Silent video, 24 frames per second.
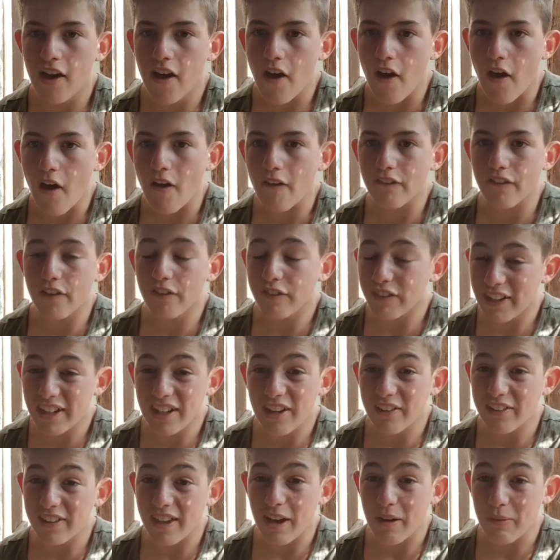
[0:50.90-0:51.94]
of a video
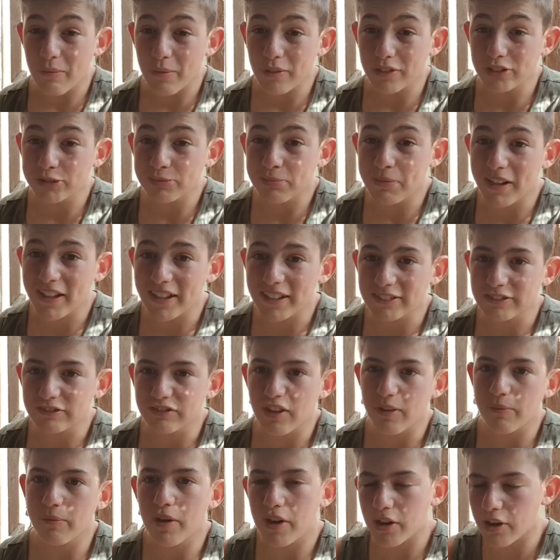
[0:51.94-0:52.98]
that I was planning to
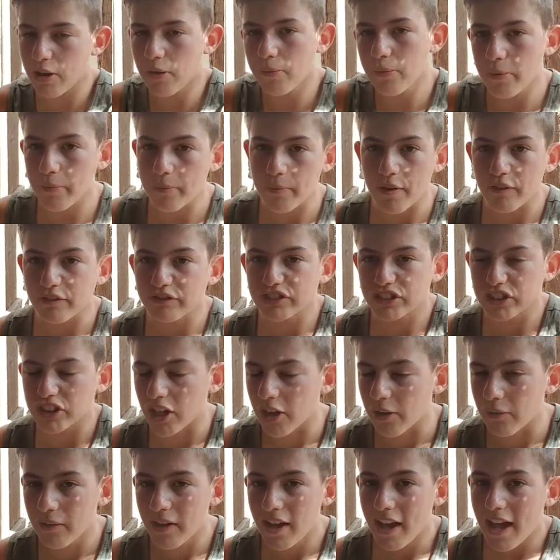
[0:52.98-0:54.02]
film a couple months
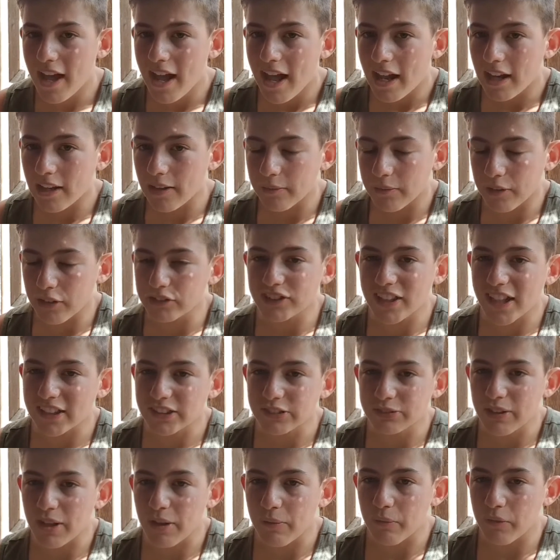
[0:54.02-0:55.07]
ago, and I'm going to
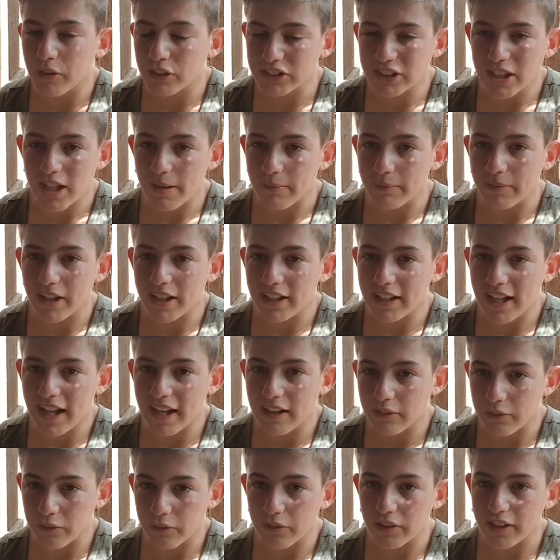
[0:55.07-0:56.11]
explain what's happening and
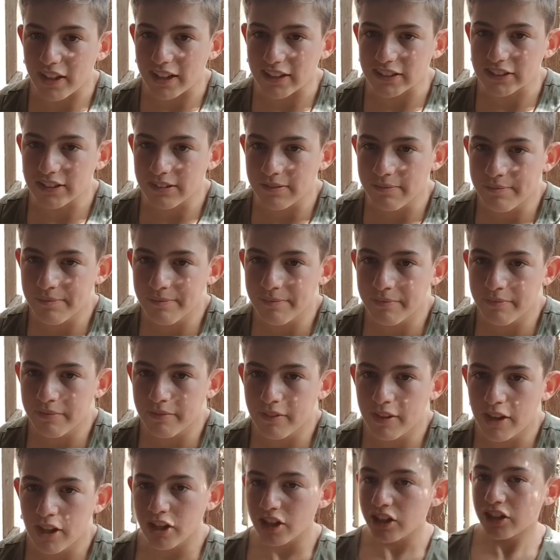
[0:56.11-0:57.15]
all this.
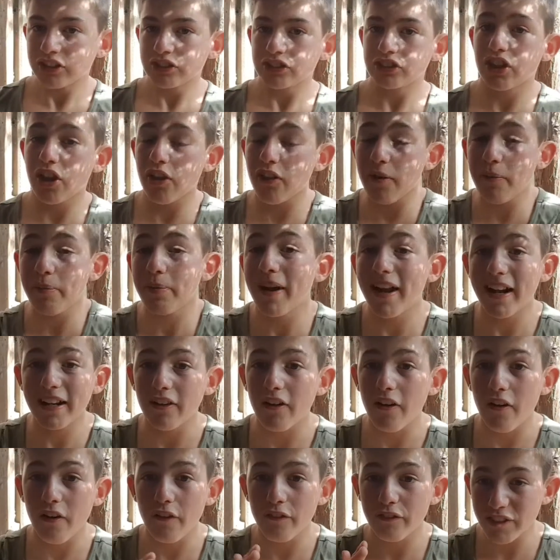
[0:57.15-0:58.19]
So the plan
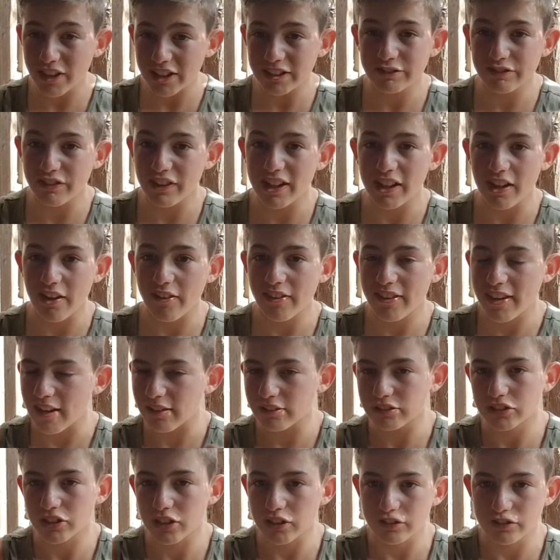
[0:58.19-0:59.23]
of this video that I was
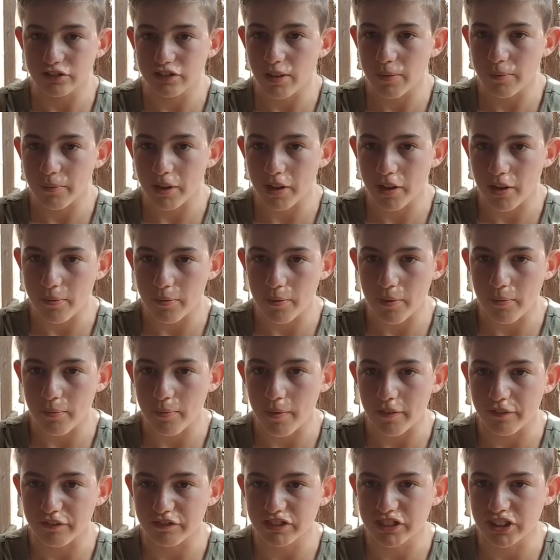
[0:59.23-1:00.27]
going to film a couple
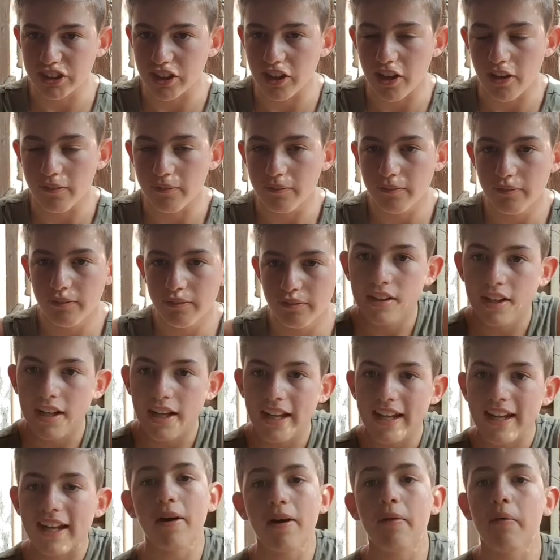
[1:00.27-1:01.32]
months ago.
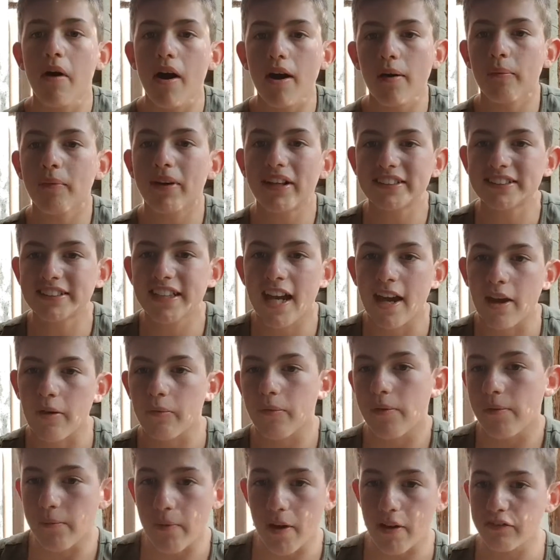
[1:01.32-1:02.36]
Now, I went out
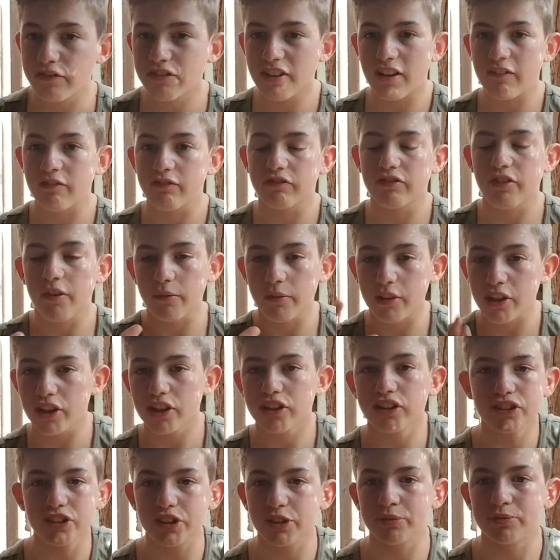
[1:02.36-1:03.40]
with my friend from the
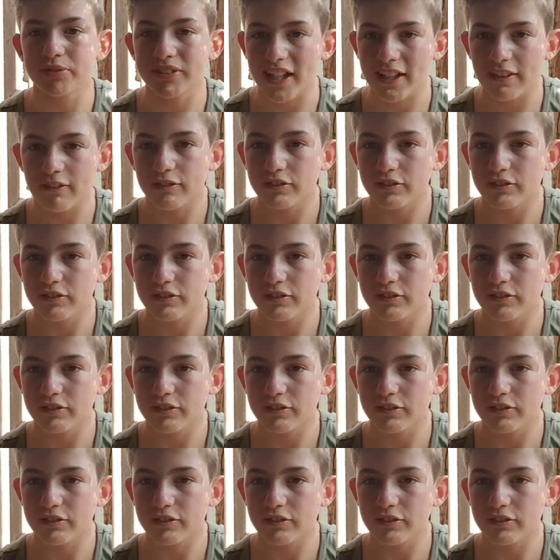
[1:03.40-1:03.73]
YouTube channel